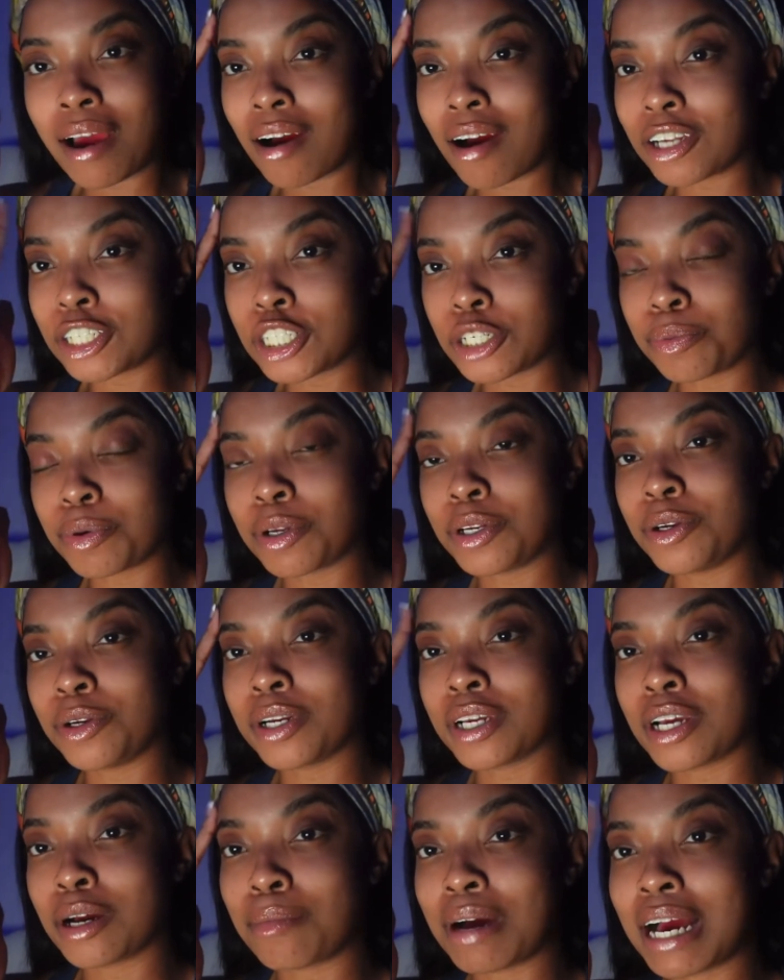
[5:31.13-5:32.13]

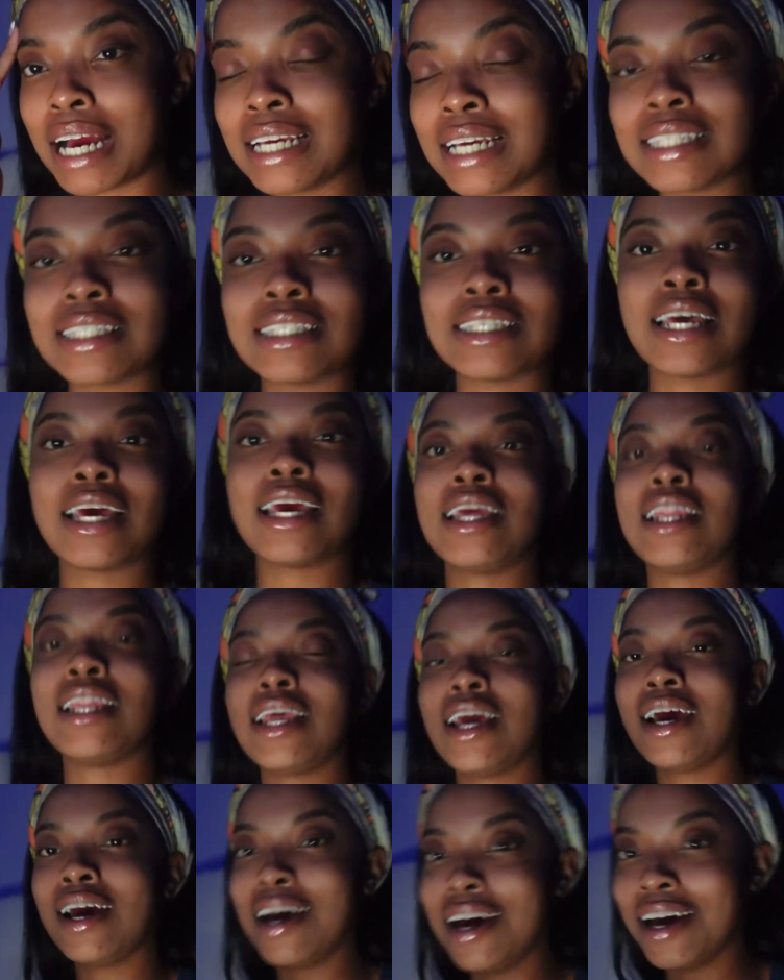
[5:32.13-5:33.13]
entrepreneurial mindset,